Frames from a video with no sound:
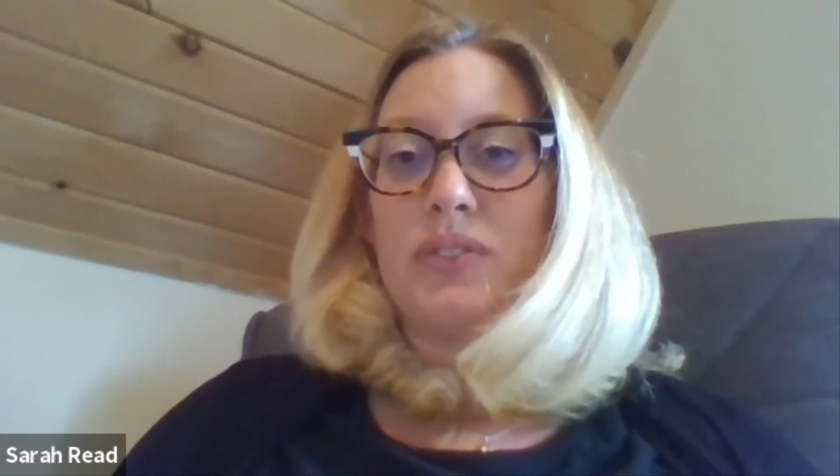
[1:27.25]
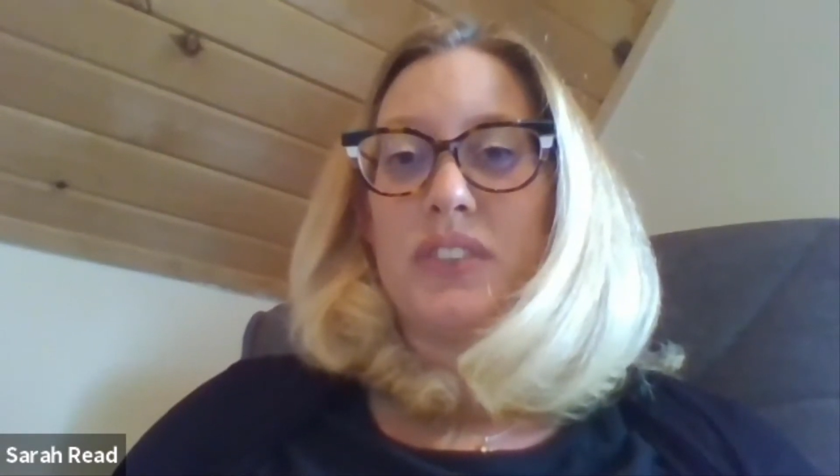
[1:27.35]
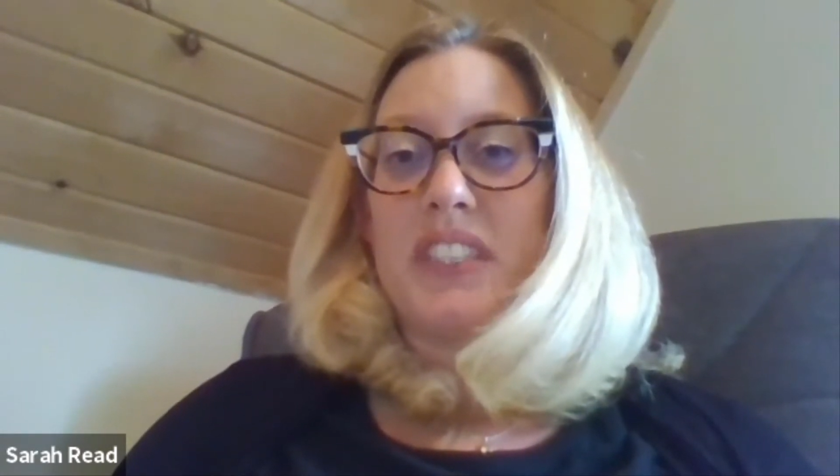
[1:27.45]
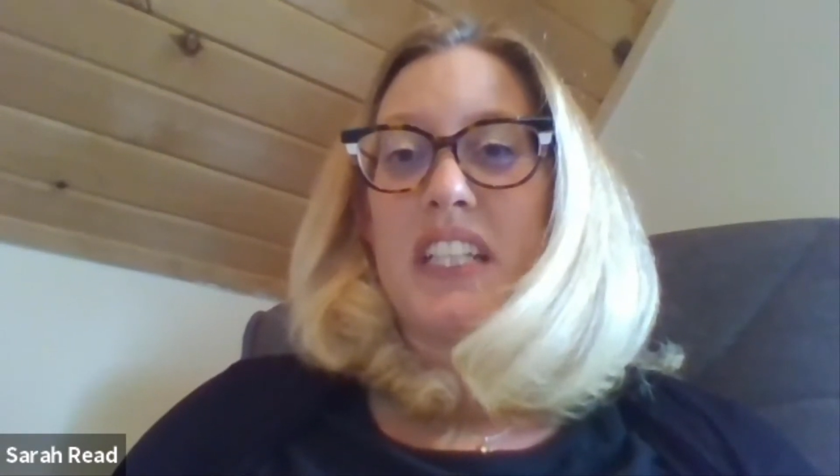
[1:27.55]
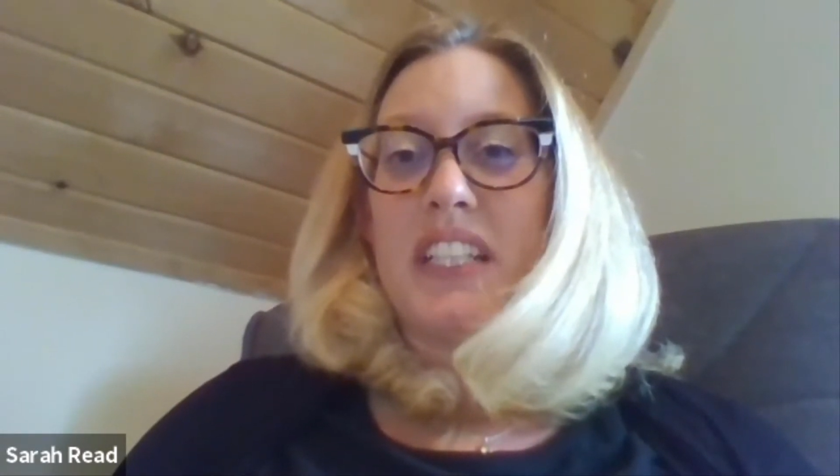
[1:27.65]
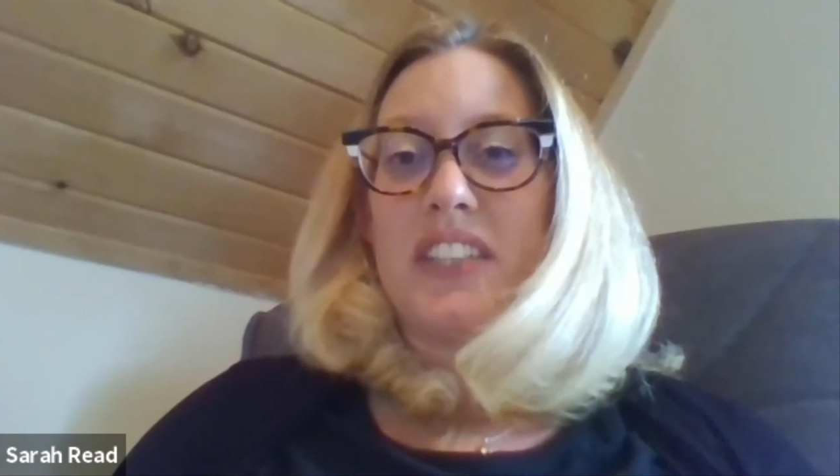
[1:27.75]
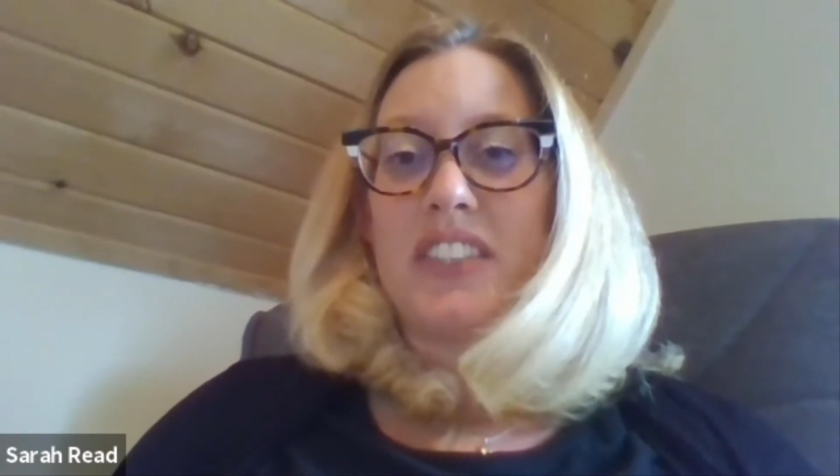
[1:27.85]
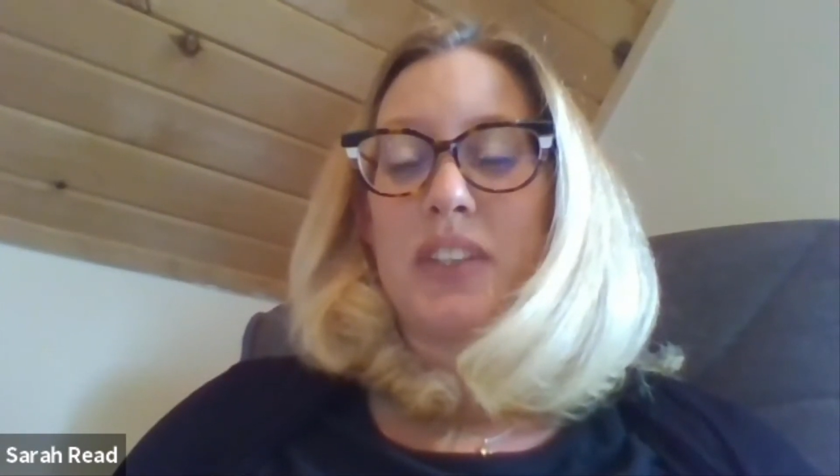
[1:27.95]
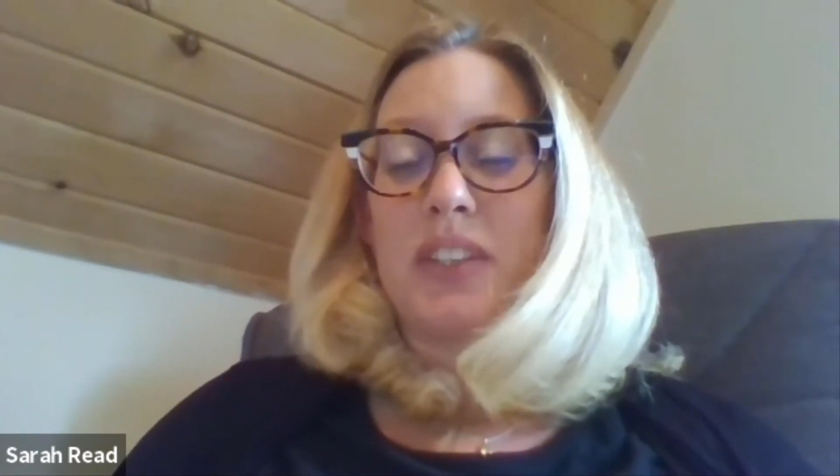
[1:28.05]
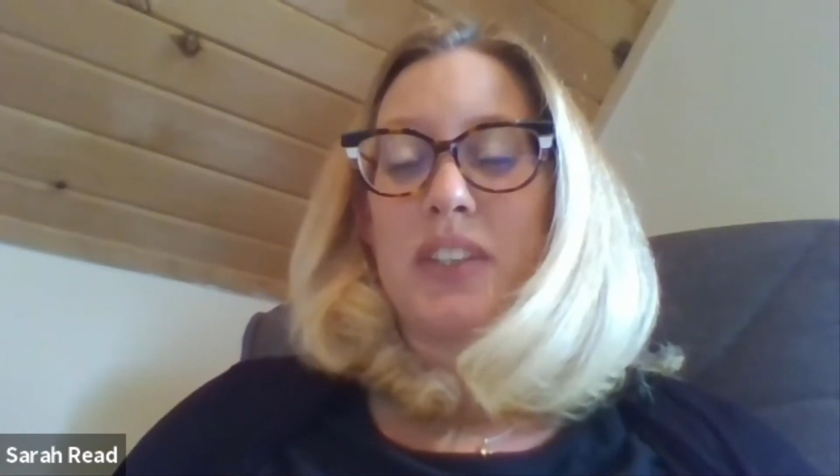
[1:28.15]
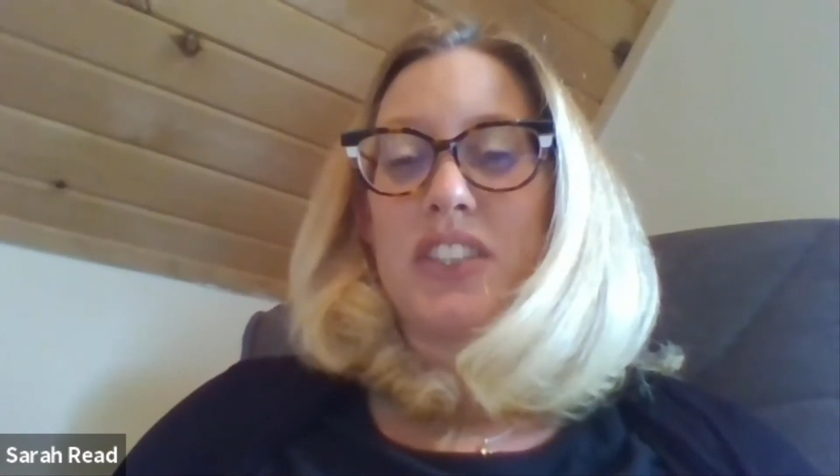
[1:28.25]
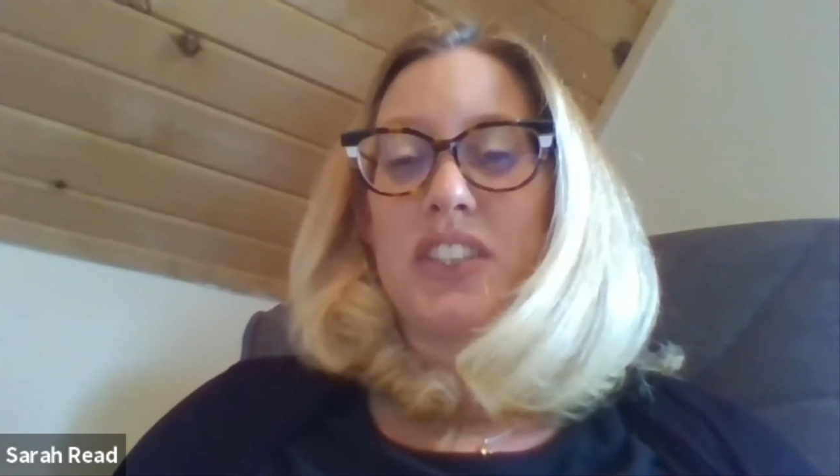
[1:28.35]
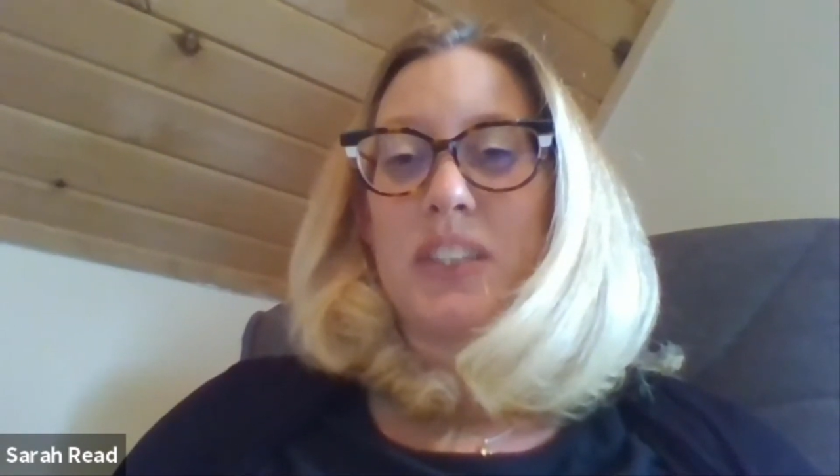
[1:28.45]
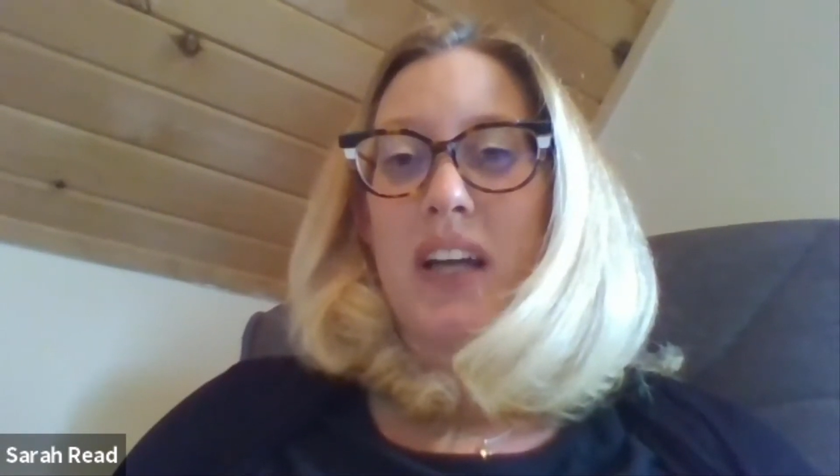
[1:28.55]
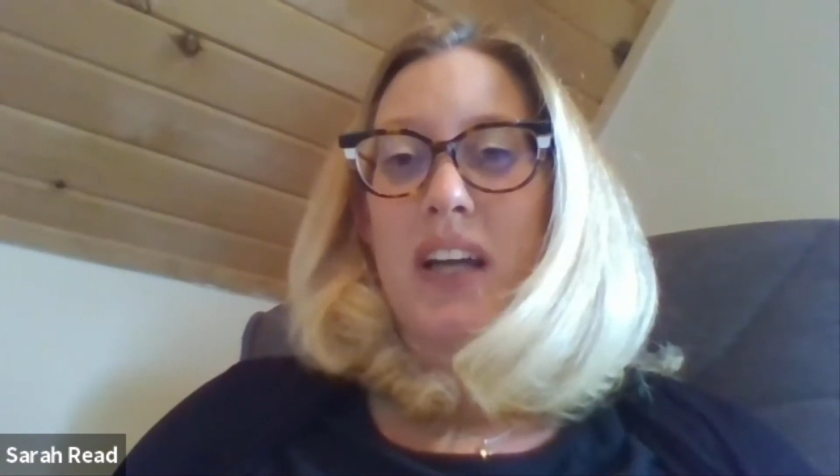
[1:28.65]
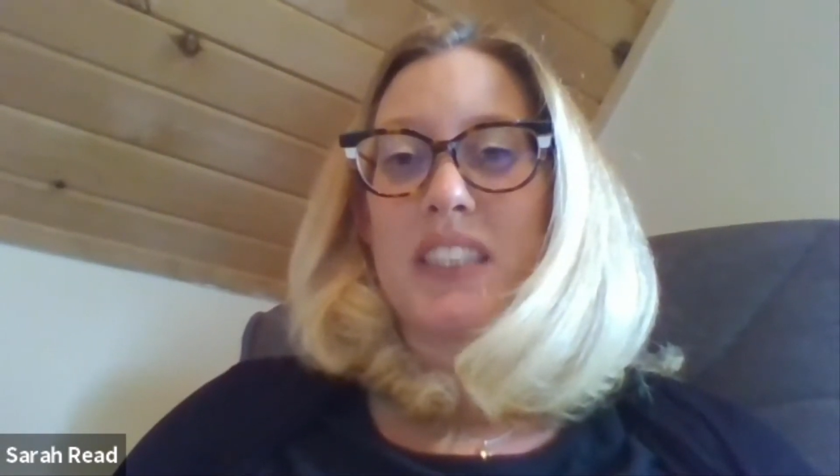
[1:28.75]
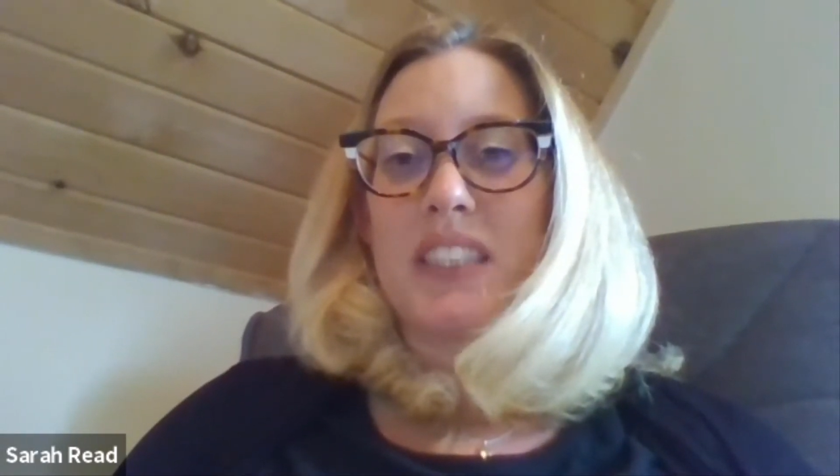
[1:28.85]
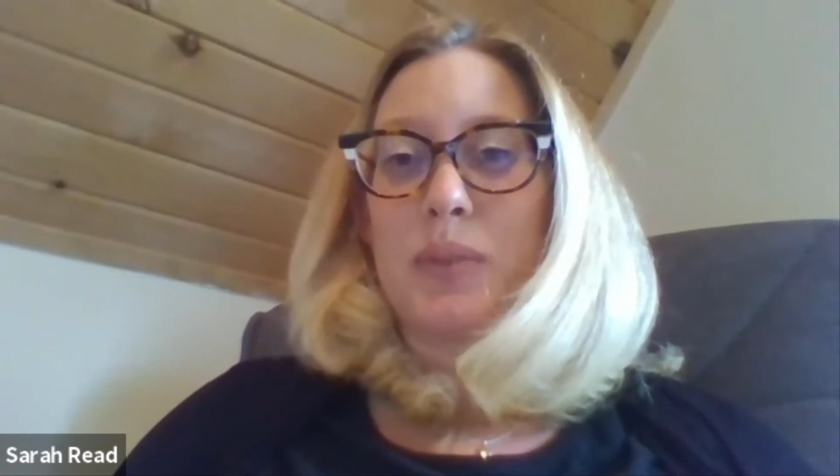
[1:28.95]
routine here as much as possible.